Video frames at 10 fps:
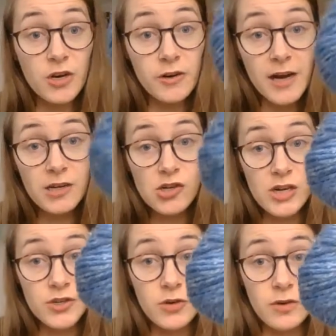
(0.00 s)
are actually
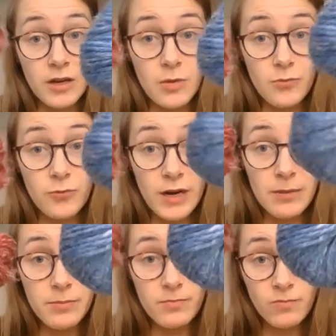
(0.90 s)
showing up really,
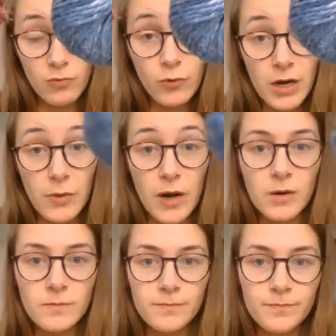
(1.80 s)
really
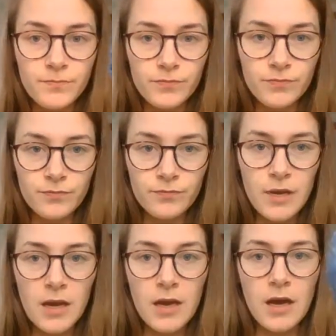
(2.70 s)
well.
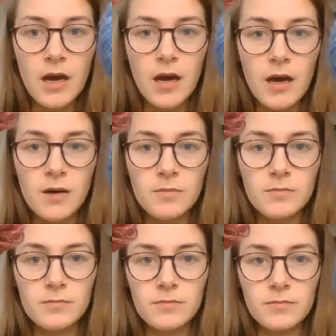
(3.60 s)

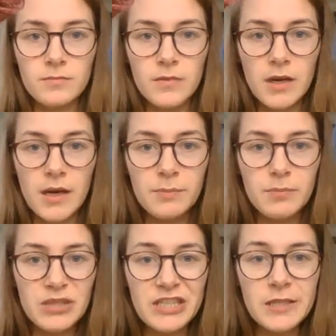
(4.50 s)

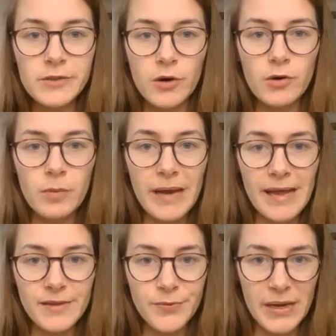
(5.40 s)
But these are a
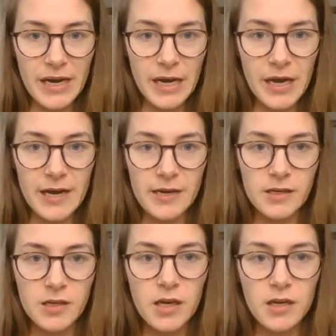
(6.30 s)
blend with
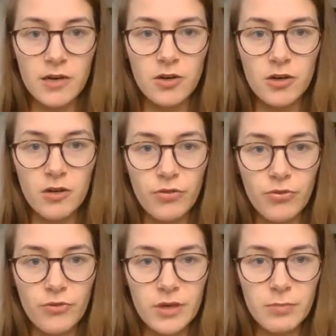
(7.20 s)
linen. They are
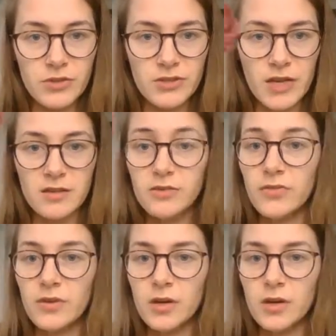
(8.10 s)
30% of...